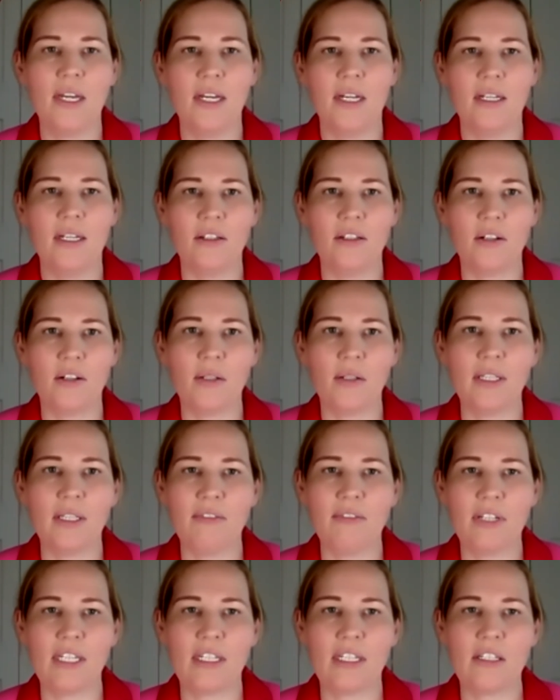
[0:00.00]
you know,
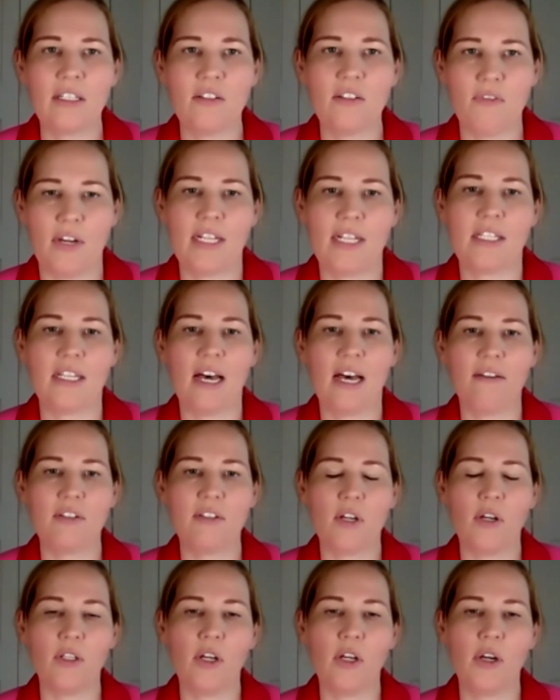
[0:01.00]
living defence life
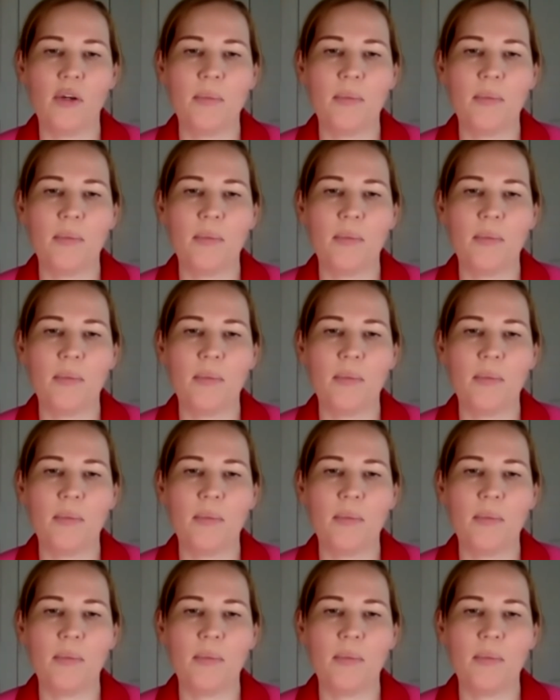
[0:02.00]
solo.